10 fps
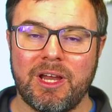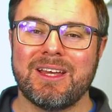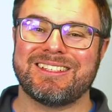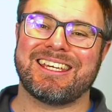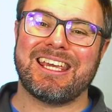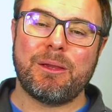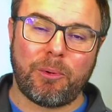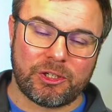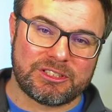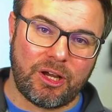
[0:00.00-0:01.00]
to keep
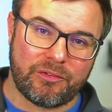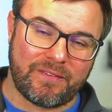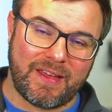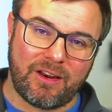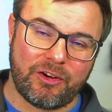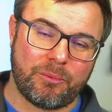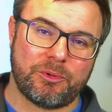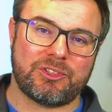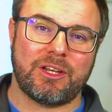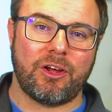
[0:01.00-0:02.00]
ourselves at that
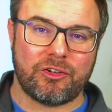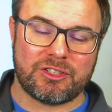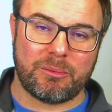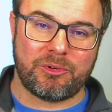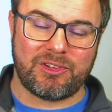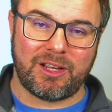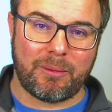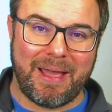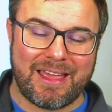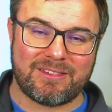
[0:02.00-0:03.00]
100%, 110%
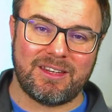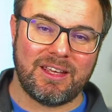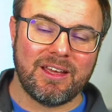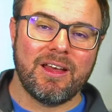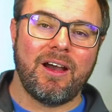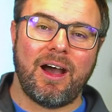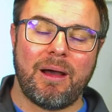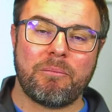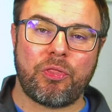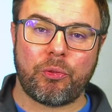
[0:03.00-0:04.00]
capacity
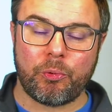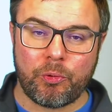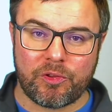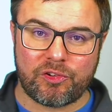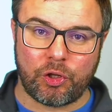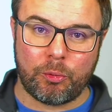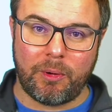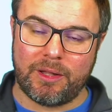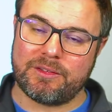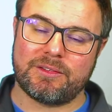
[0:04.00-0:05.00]
through the slow
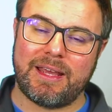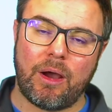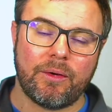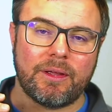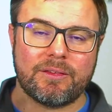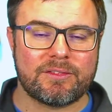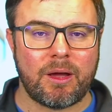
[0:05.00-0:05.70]
months. Now, in some